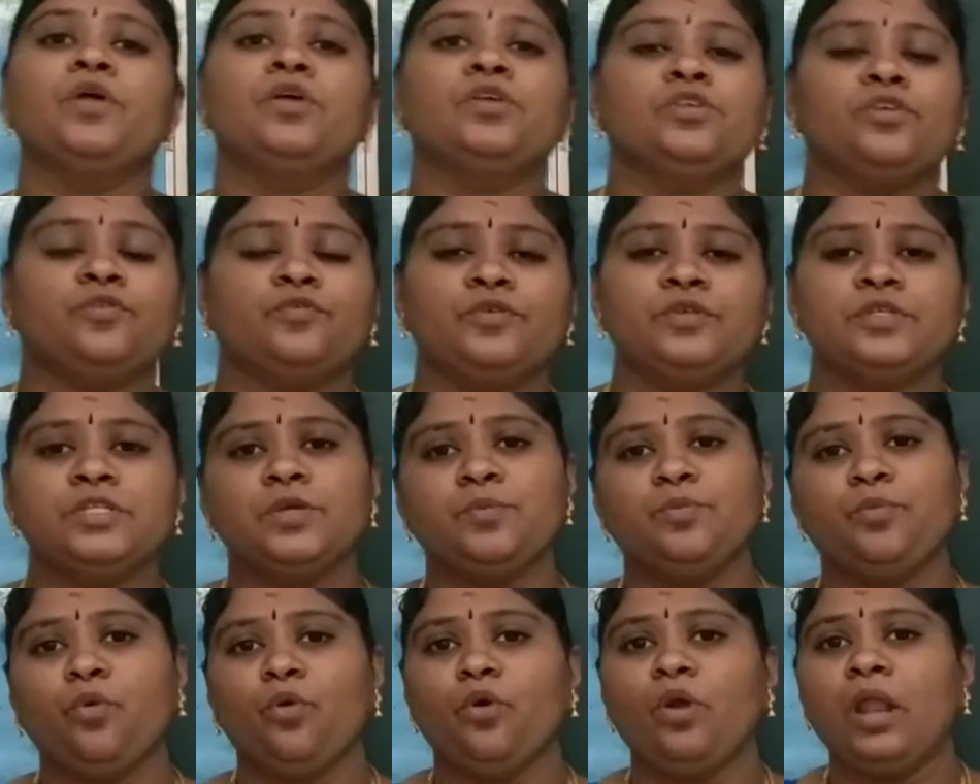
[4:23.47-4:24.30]
So if you
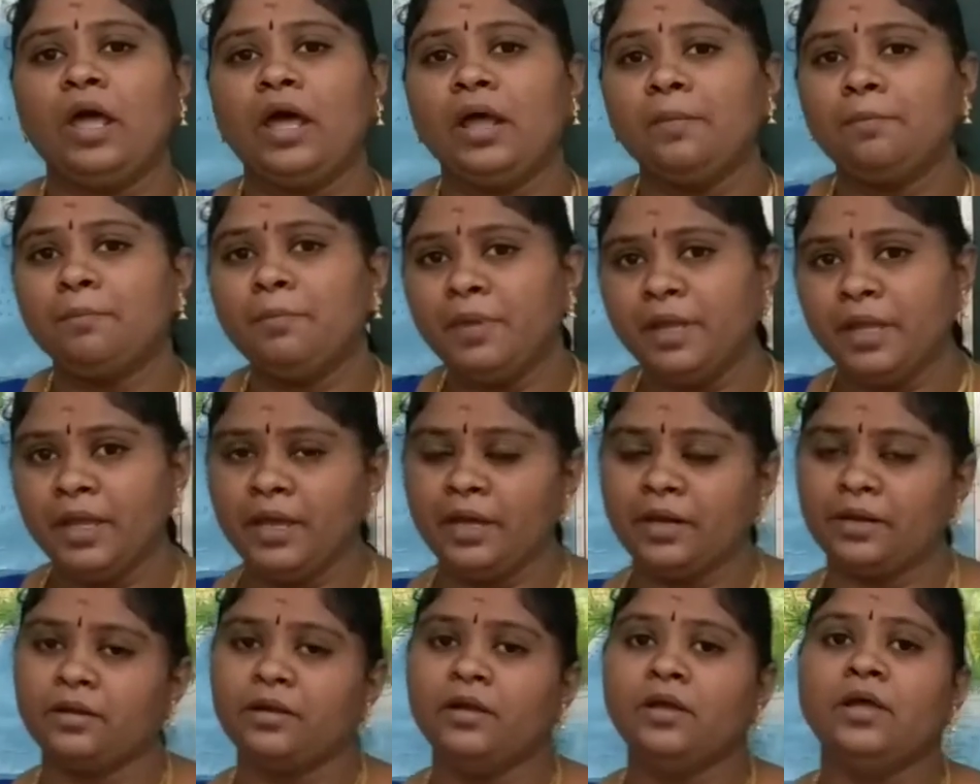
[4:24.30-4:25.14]
see polar
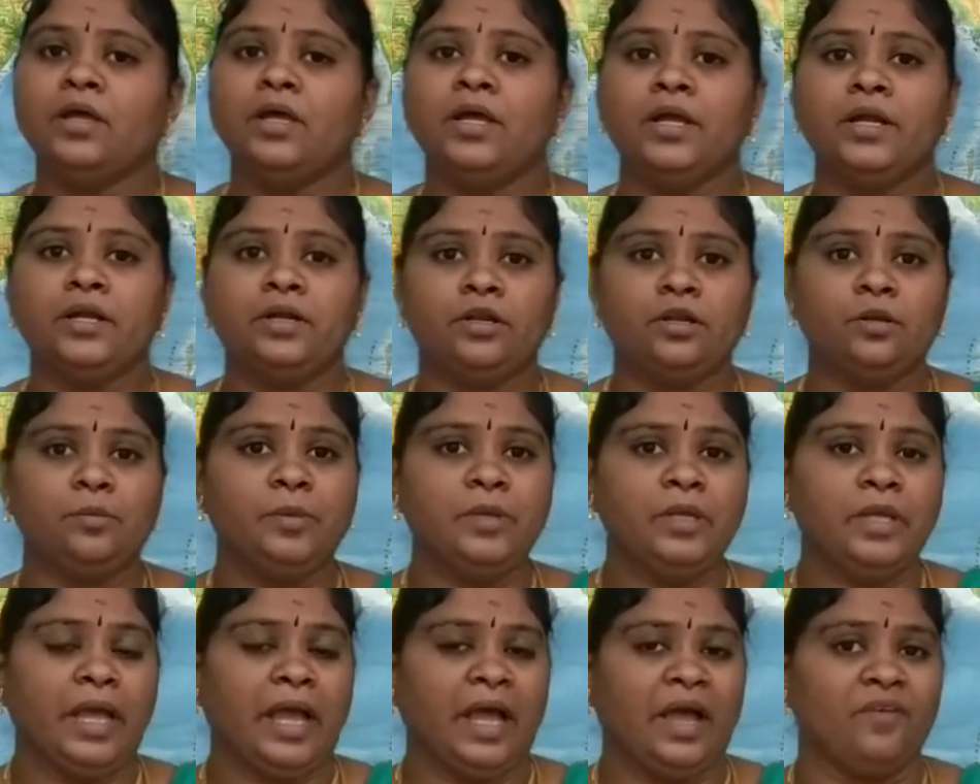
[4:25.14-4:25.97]
bear, it will
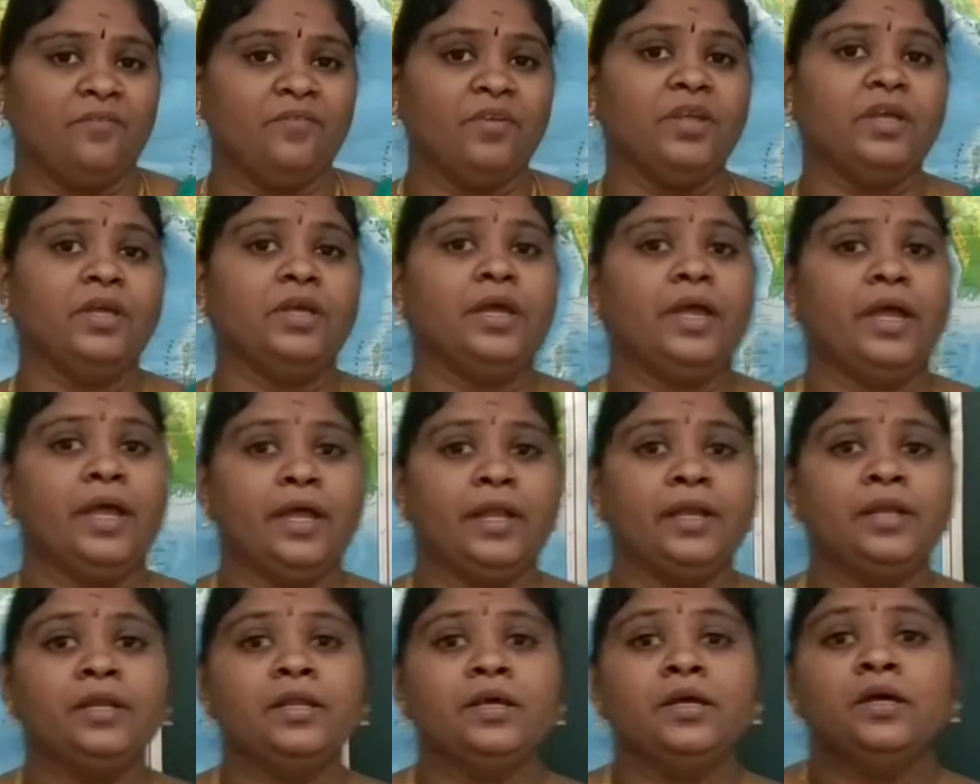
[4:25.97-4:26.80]
be having
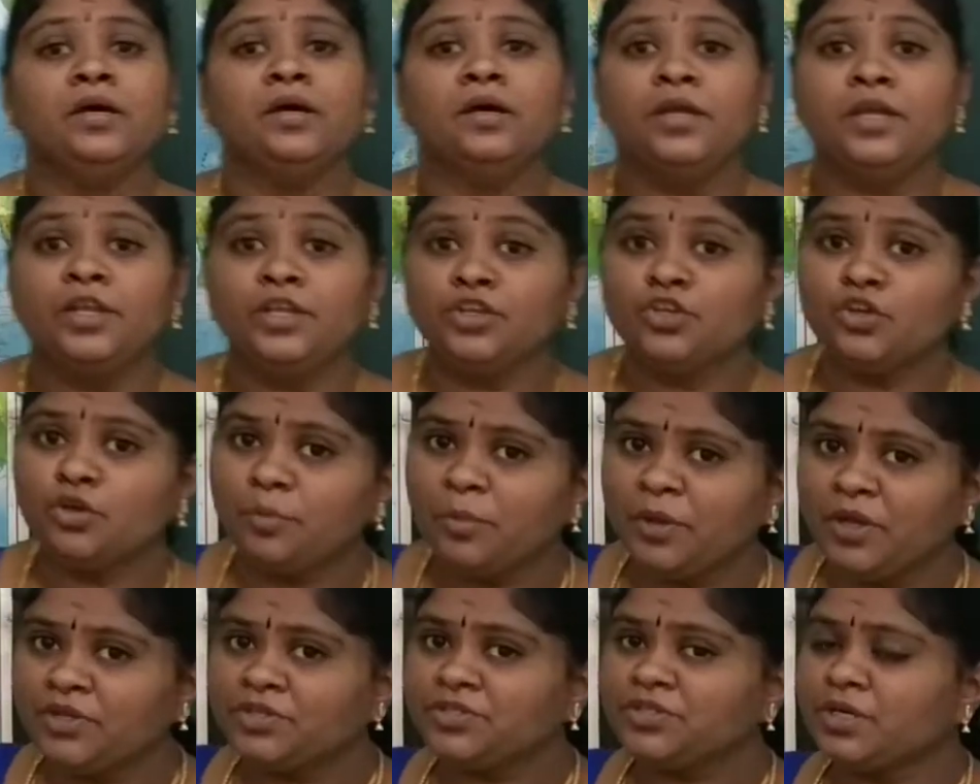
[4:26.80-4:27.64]
an
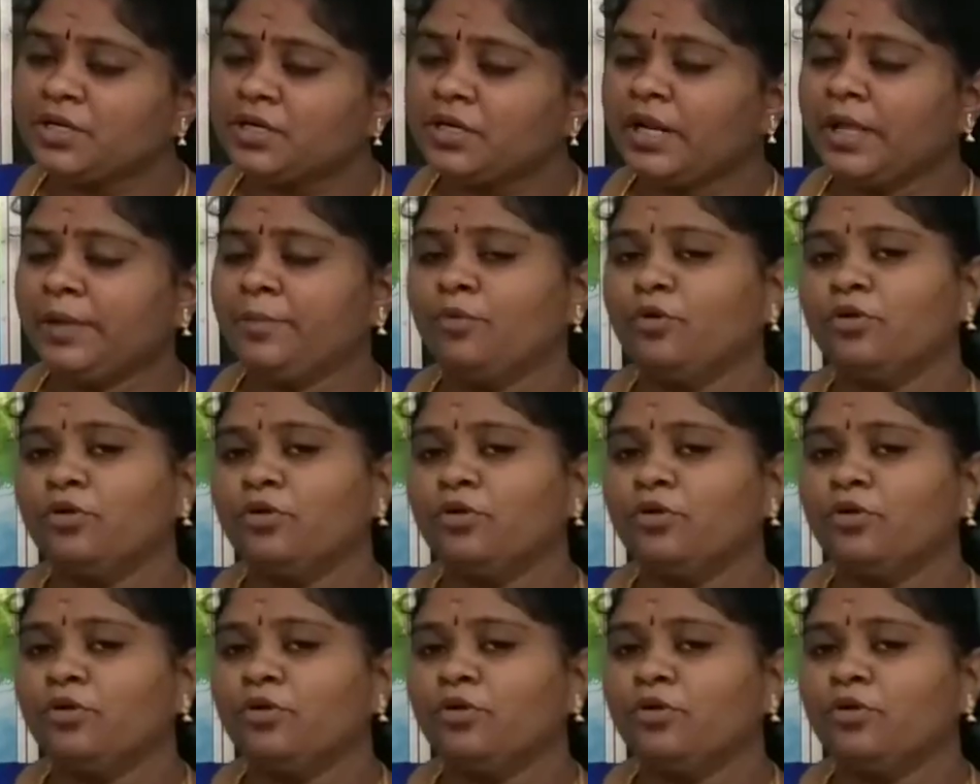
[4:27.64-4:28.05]
incubation time,